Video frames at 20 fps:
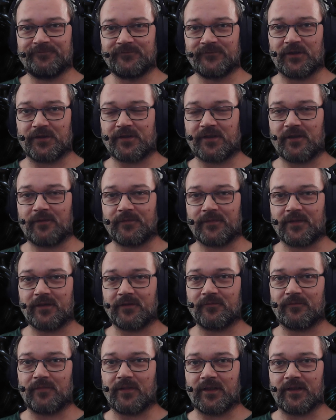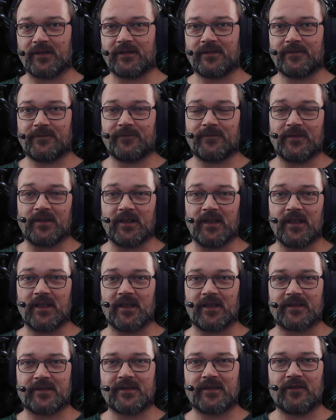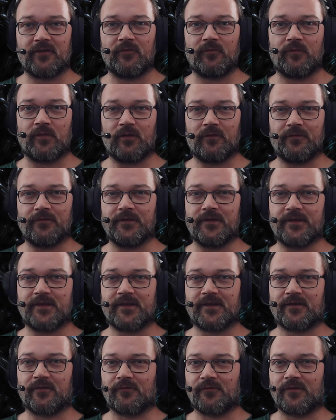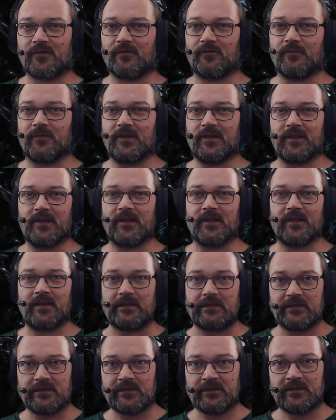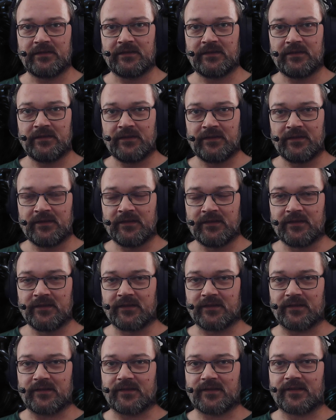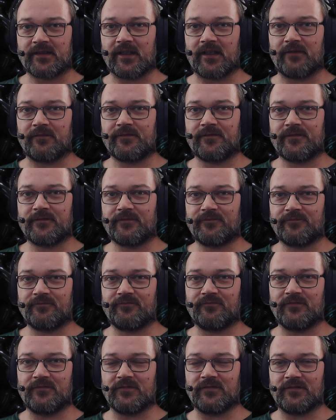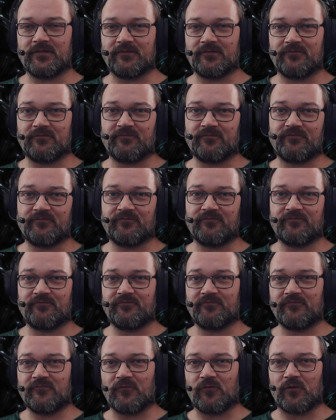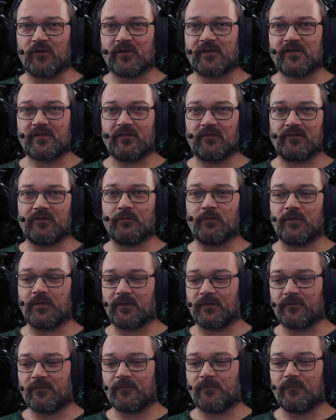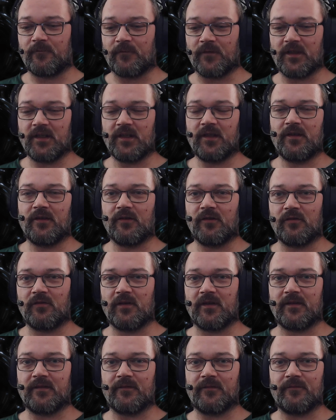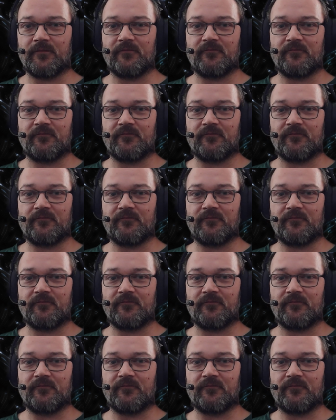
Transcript: or something but yeah some of the social media and stuff uh, works only with video and